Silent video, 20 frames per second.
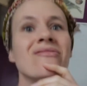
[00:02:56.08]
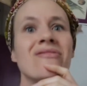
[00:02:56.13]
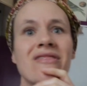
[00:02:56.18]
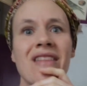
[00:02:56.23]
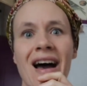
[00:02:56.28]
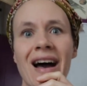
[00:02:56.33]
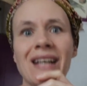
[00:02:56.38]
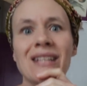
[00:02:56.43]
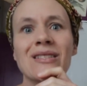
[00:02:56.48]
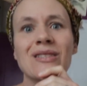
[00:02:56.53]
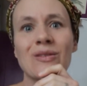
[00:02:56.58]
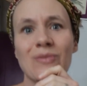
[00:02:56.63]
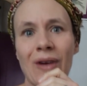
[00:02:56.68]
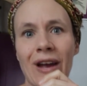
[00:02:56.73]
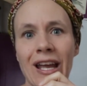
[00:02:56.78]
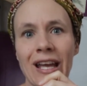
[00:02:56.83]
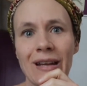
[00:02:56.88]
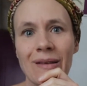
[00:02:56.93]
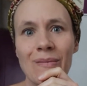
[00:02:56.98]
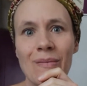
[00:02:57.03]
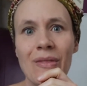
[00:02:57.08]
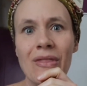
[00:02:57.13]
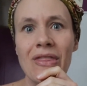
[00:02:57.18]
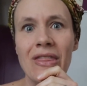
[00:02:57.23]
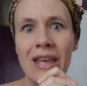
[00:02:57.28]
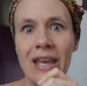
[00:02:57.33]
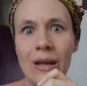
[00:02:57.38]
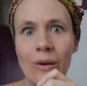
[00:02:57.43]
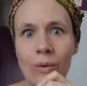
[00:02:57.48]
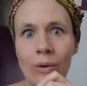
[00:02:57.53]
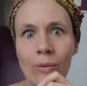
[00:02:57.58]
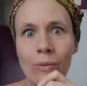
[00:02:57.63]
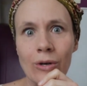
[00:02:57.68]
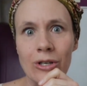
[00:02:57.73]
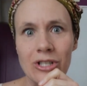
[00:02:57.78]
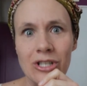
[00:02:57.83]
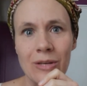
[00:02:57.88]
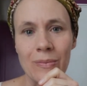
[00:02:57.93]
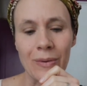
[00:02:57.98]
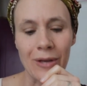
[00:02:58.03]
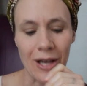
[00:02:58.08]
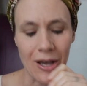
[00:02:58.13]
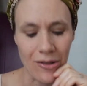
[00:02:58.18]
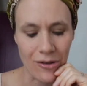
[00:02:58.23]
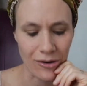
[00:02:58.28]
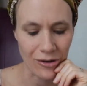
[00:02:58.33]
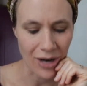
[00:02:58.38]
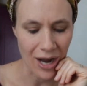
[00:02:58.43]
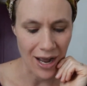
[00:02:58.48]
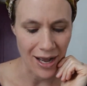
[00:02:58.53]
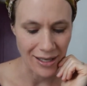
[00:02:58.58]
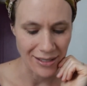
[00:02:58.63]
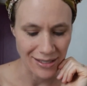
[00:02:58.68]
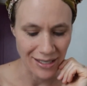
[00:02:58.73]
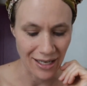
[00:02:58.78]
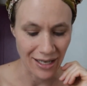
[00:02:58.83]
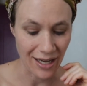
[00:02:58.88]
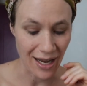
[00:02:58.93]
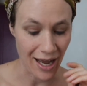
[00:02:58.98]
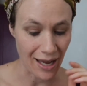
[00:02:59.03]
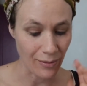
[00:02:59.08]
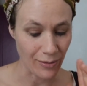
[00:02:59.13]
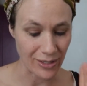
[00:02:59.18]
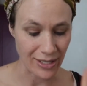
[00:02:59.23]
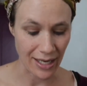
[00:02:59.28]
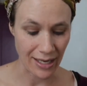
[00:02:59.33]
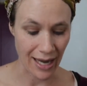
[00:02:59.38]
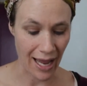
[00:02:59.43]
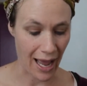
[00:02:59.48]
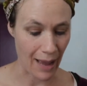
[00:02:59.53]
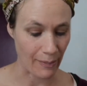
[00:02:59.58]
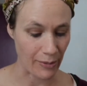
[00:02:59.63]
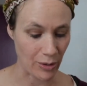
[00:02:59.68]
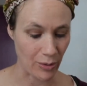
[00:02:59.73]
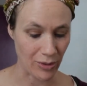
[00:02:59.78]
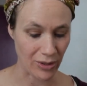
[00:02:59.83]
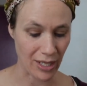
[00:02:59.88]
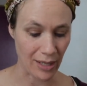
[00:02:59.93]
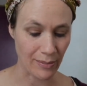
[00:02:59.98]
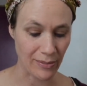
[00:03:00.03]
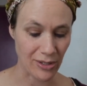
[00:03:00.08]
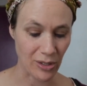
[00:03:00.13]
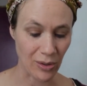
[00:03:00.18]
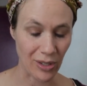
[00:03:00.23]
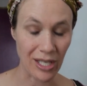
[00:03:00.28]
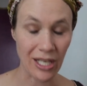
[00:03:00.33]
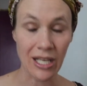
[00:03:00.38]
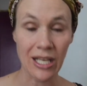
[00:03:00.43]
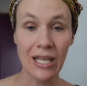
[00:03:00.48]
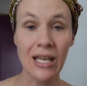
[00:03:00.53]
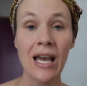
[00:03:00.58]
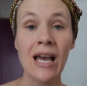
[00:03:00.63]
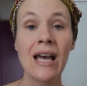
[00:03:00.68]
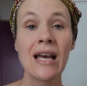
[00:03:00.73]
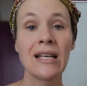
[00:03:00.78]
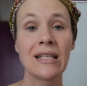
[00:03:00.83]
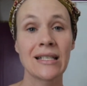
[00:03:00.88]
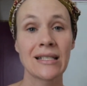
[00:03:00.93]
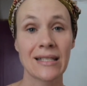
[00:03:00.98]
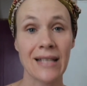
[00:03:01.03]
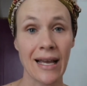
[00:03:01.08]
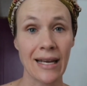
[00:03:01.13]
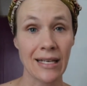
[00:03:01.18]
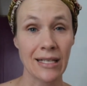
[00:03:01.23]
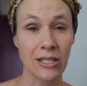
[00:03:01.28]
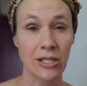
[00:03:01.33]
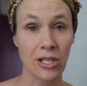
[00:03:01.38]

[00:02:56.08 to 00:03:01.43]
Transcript: That's right. They were worshiping other gods, and God was unhappy with them. So He decided